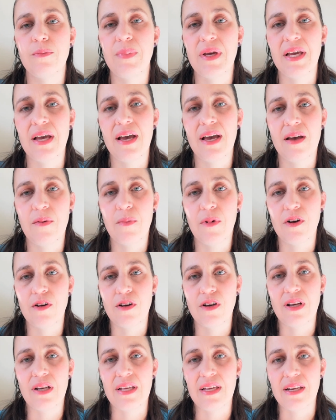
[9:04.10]
became a
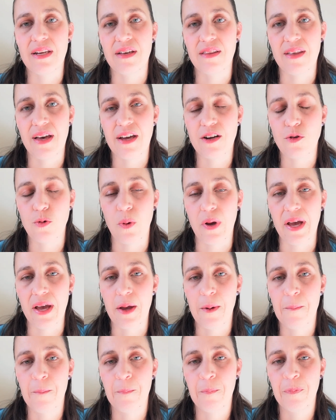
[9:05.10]
good leader that
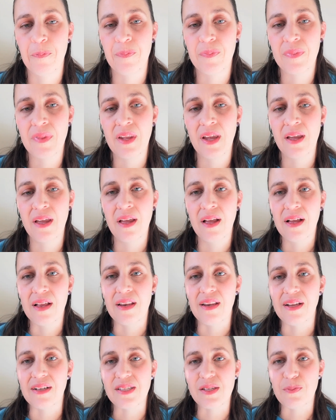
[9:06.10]
way.
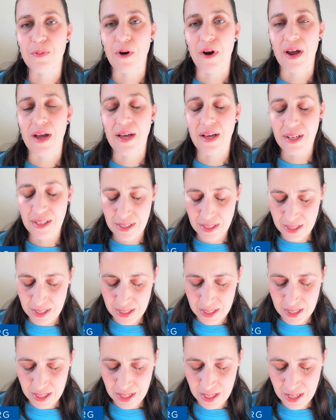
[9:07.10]
Let's pray.
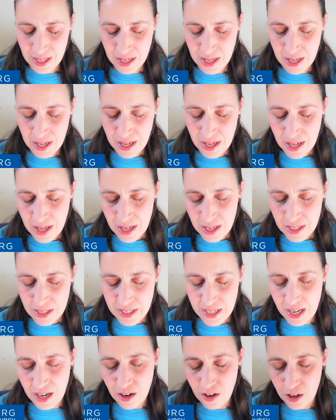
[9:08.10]

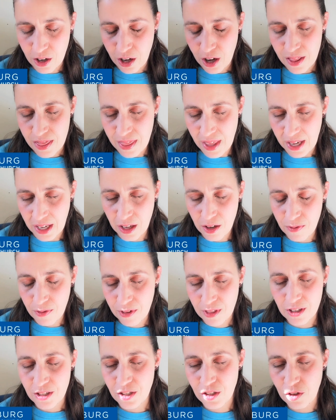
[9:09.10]
Dear Lord God, thank you for
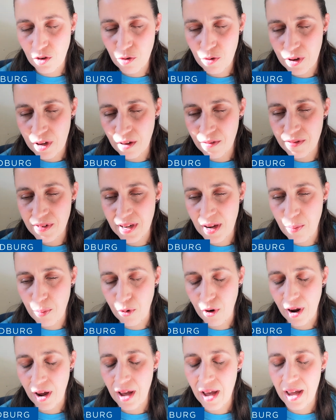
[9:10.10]
the story of
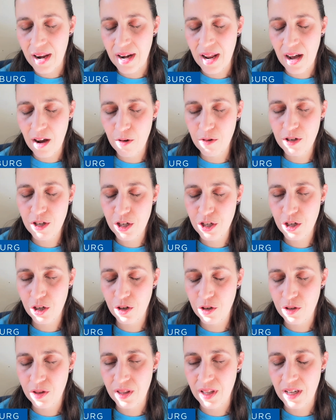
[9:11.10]
Deborah and how it
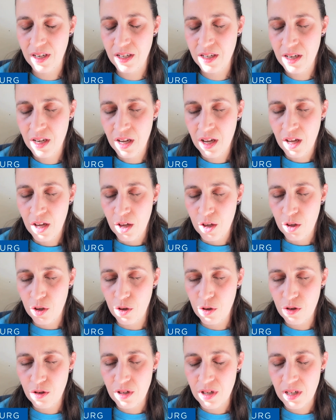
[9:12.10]
showed that
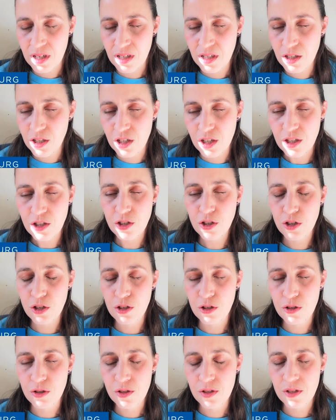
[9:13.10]
you didn't just
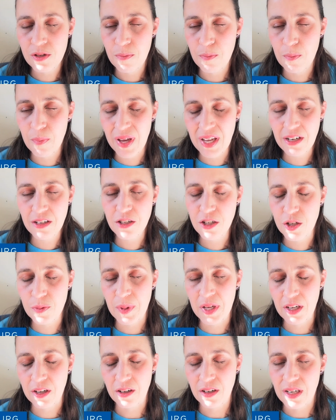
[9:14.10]
choose men to
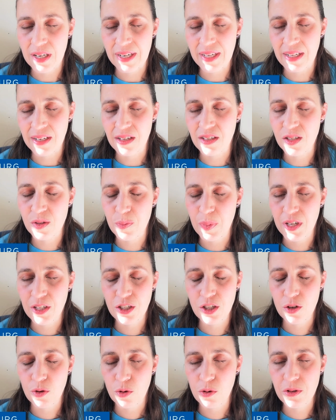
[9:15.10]
be good leaders,
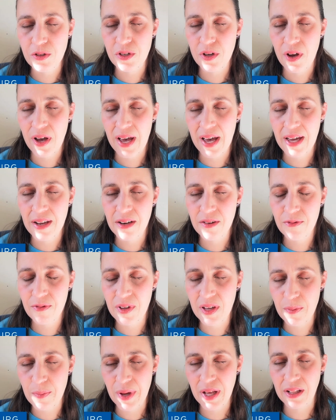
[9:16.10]
but you also had
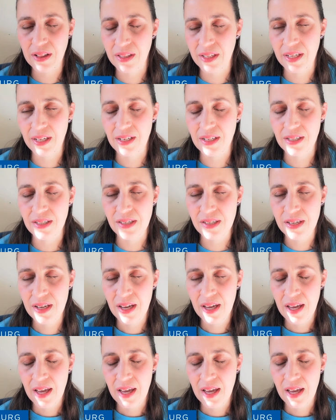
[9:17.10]
female leaders